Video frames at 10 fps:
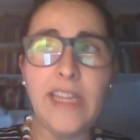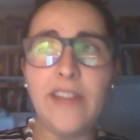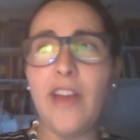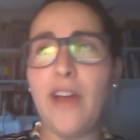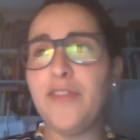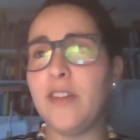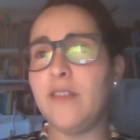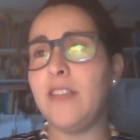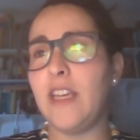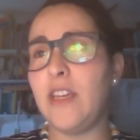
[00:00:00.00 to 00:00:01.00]
year after
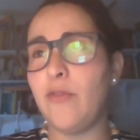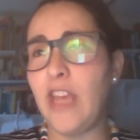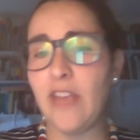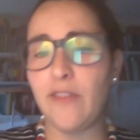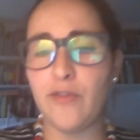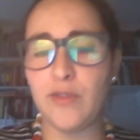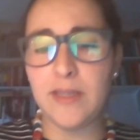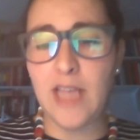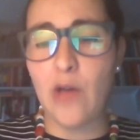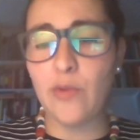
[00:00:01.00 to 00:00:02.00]
they create
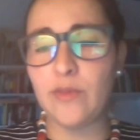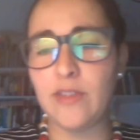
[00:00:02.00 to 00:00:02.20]
Fundação,